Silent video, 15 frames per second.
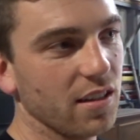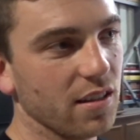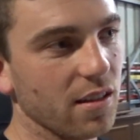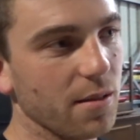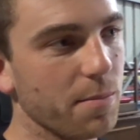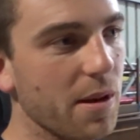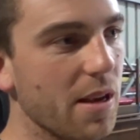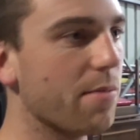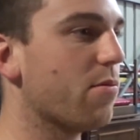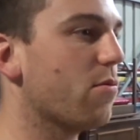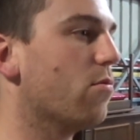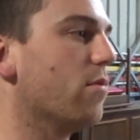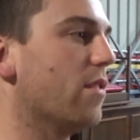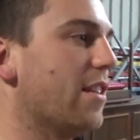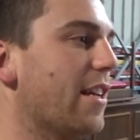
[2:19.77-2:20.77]
the
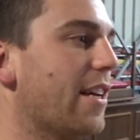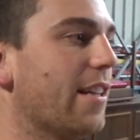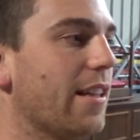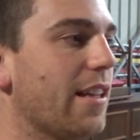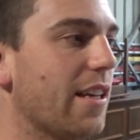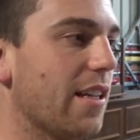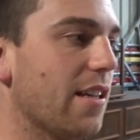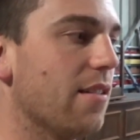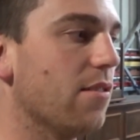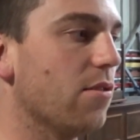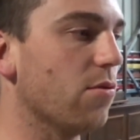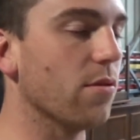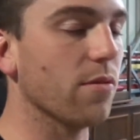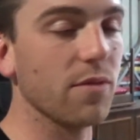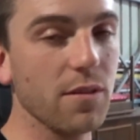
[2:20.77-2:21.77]
people in Adelaide
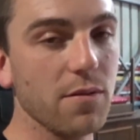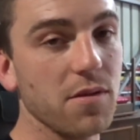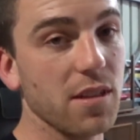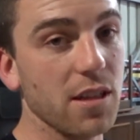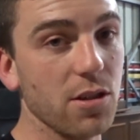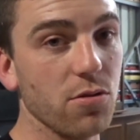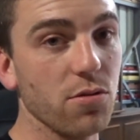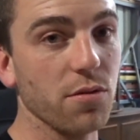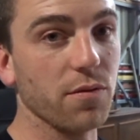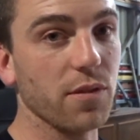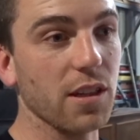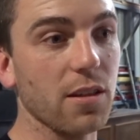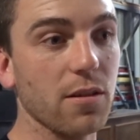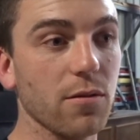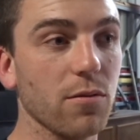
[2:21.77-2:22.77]
who have never seen
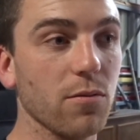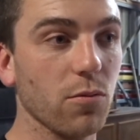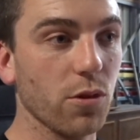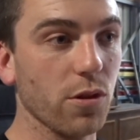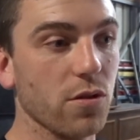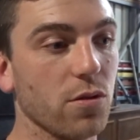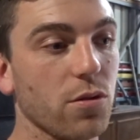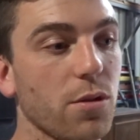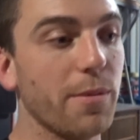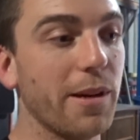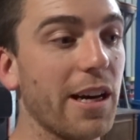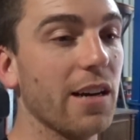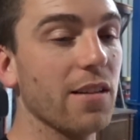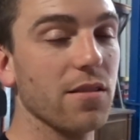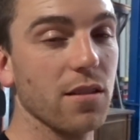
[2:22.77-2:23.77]
drifting what it's all
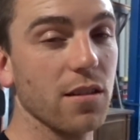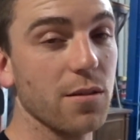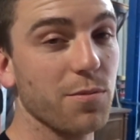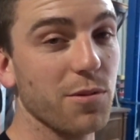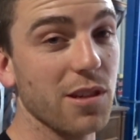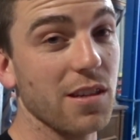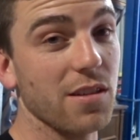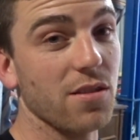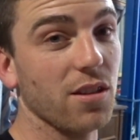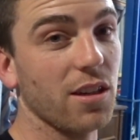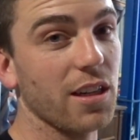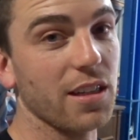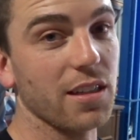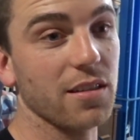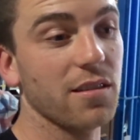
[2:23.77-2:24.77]
about. So it's pretty
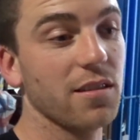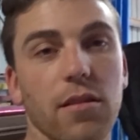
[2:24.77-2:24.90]
exciting.